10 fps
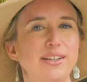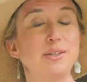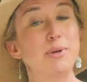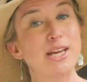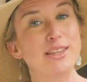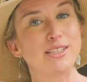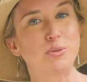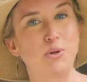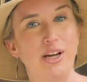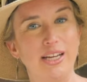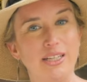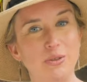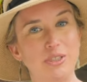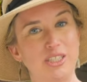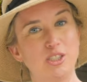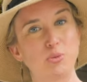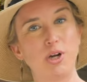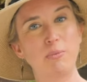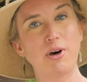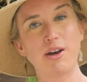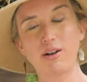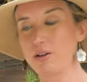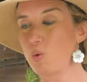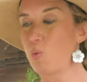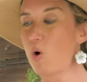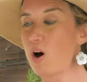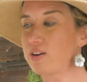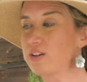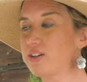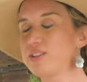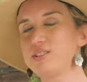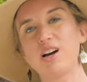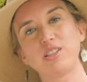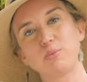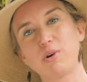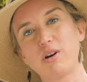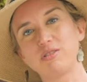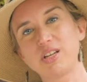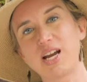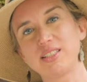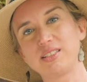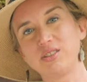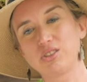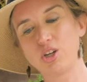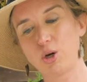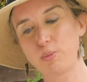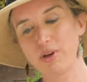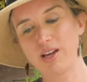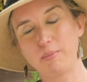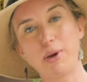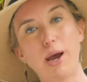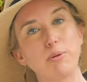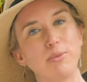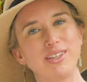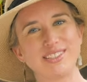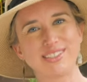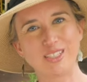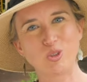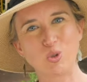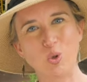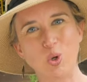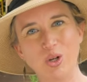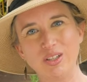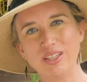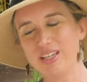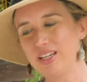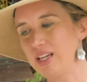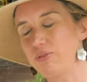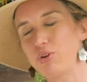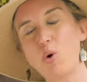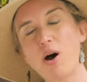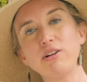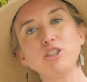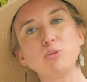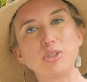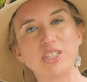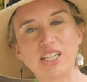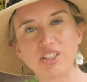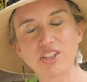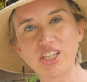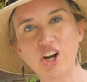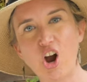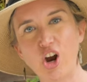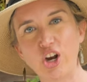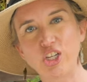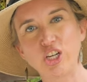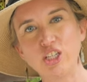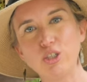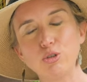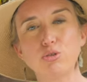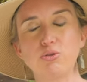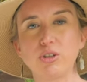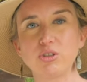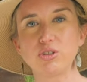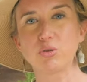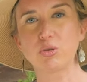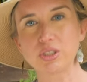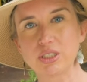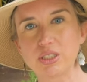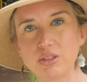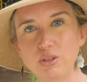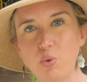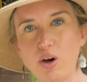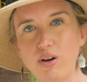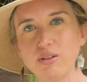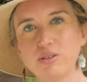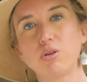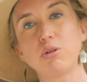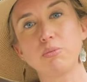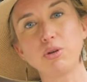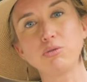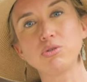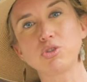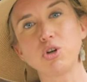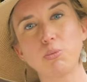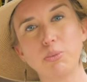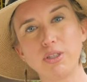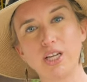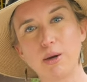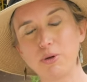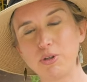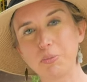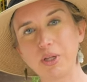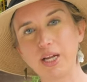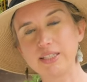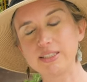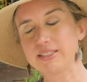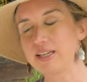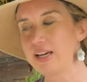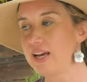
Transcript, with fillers: To make this spray, you'll need a spray bottle, water, Dr. Bronner's Castile soap, and peppermint essential oil. If your water is particularly hard, use filtered or distilled water so the minerals don't build up on your plants.